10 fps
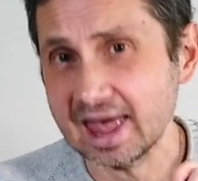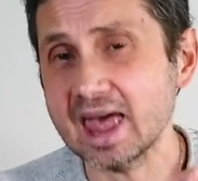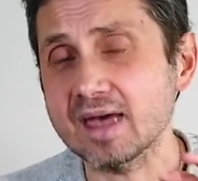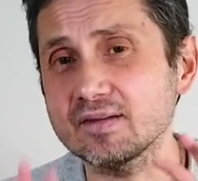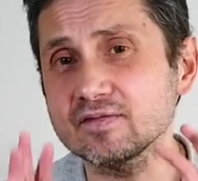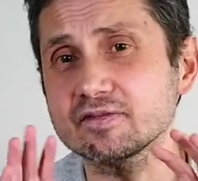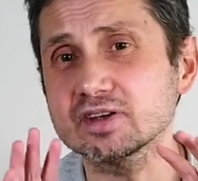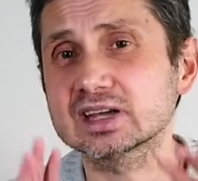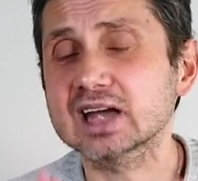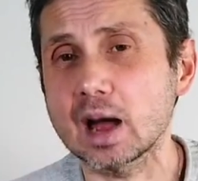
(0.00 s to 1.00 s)

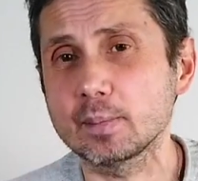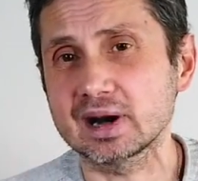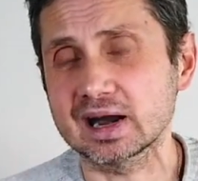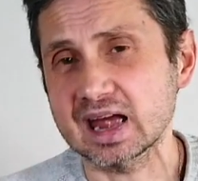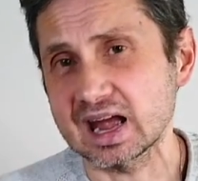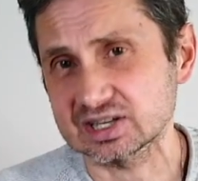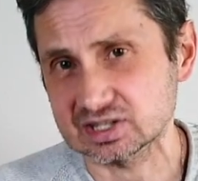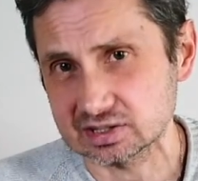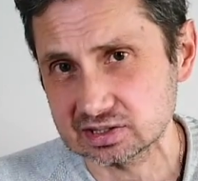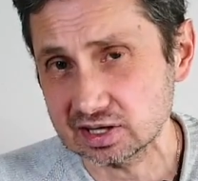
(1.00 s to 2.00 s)
Every camera
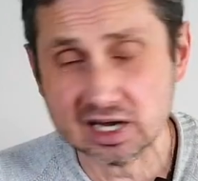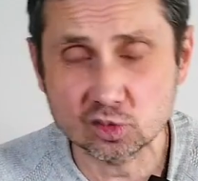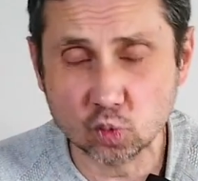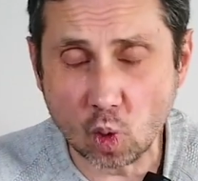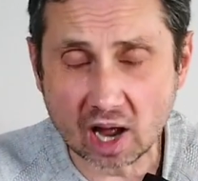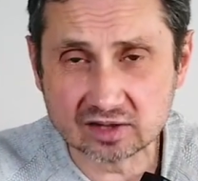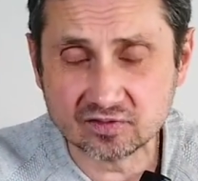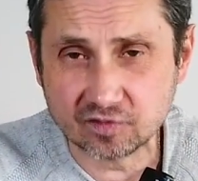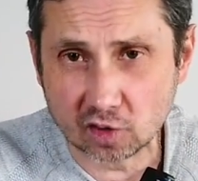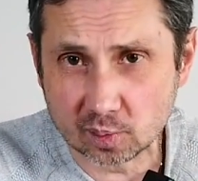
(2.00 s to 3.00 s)
has it in
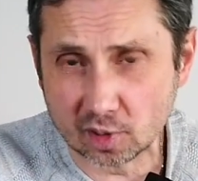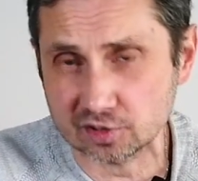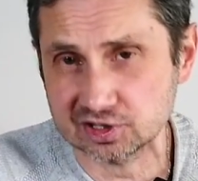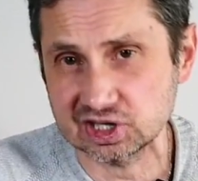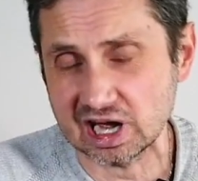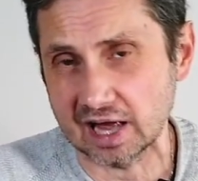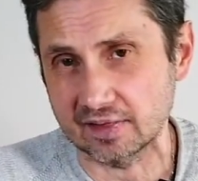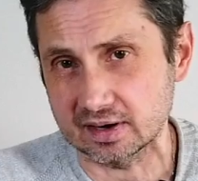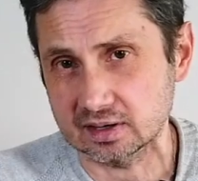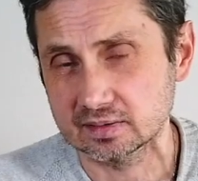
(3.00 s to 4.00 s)
one form or the
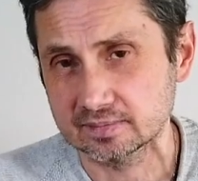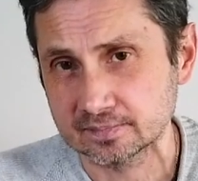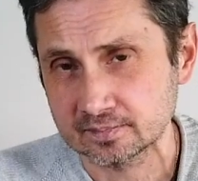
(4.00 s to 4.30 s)
other.